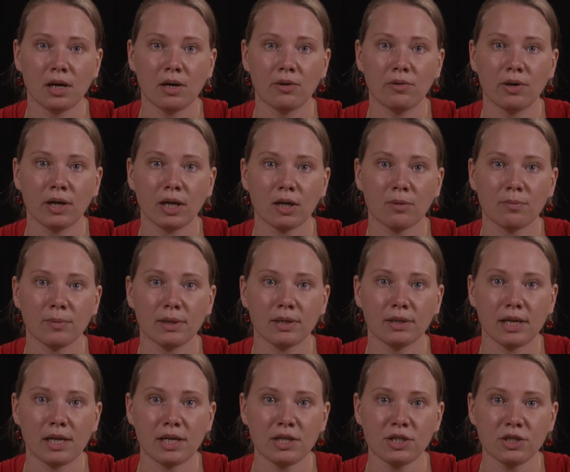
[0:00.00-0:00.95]
a
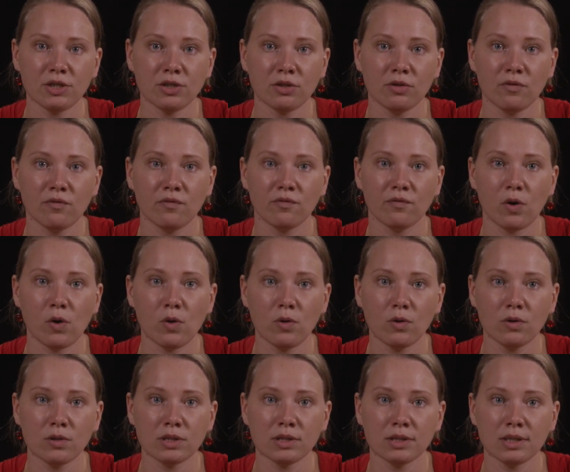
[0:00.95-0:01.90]
recommendation
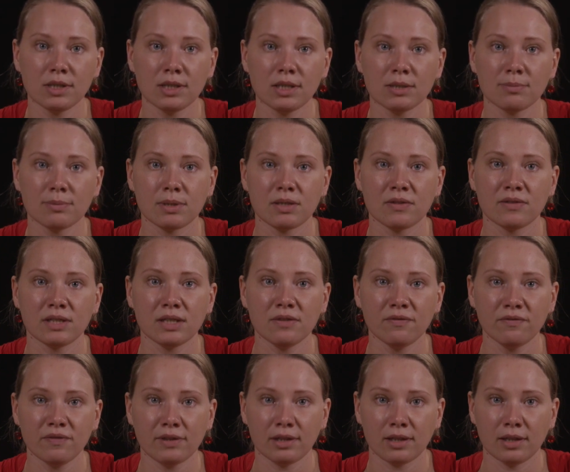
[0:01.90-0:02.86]
focusing
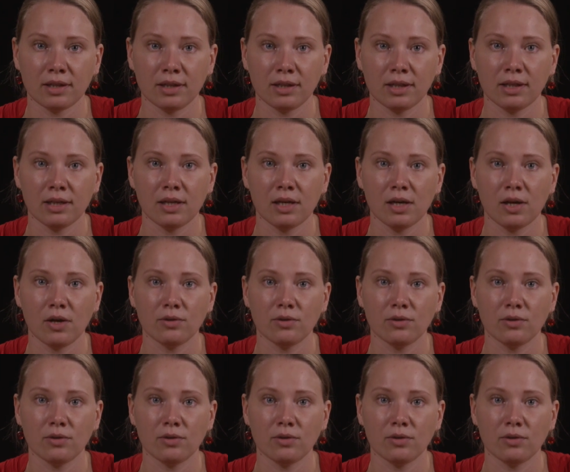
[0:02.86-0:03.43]
specifically